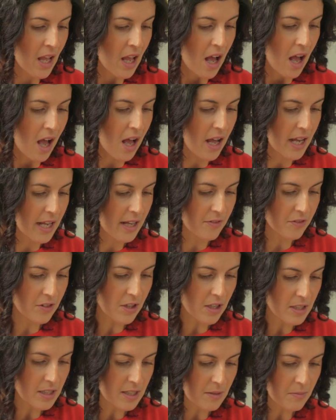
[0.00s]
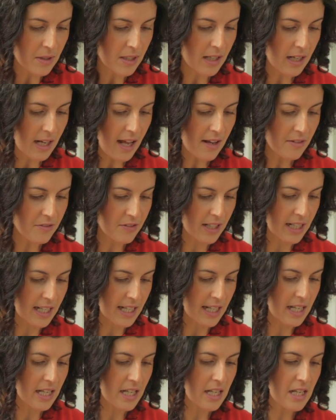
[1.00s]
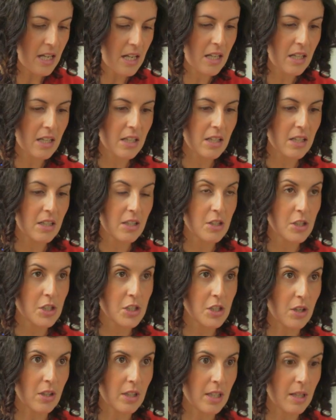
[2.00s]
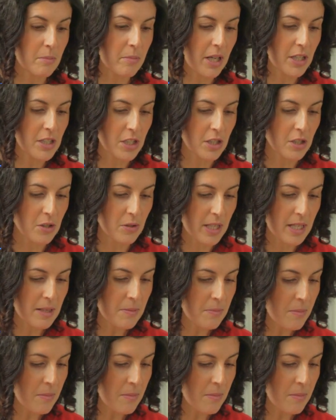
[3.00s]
I have got some lovely chocolate buttercream.